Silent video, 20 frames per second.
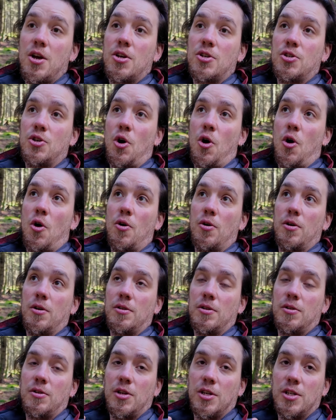so
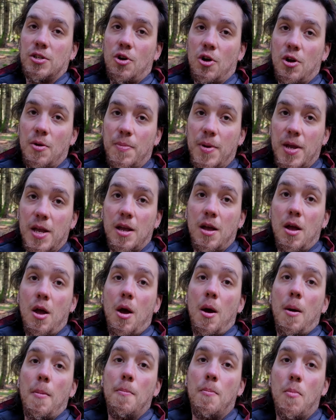there's gonna be
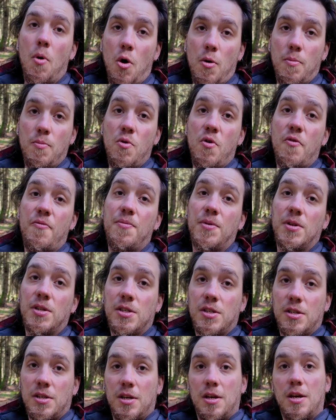more
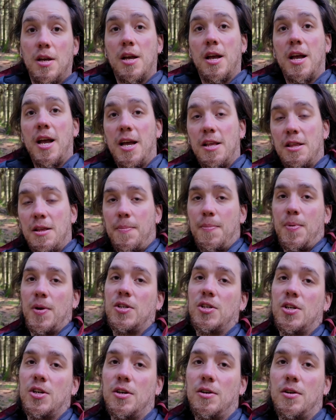movement in the
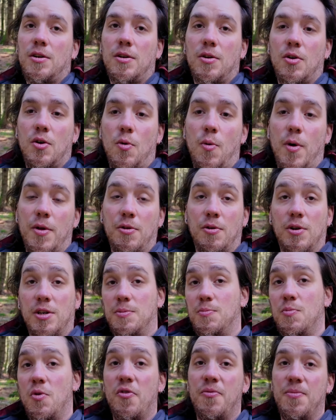picture. When
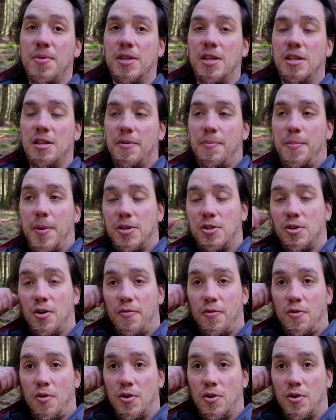there's movement in the picture, of